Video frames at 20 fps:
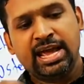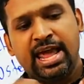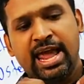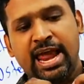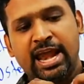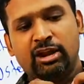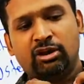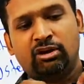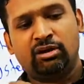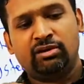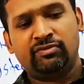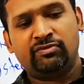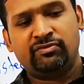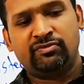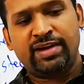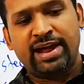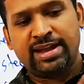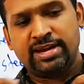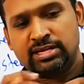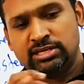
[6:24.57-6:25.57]
and got
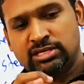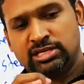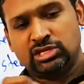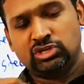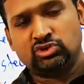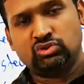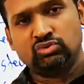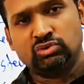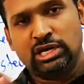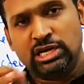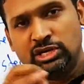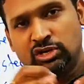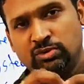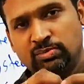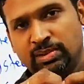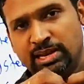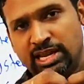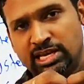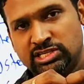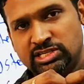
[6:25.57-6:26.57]
fat tissue
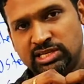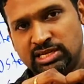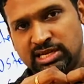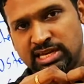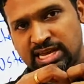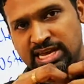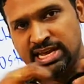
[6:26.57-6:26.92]
accumulation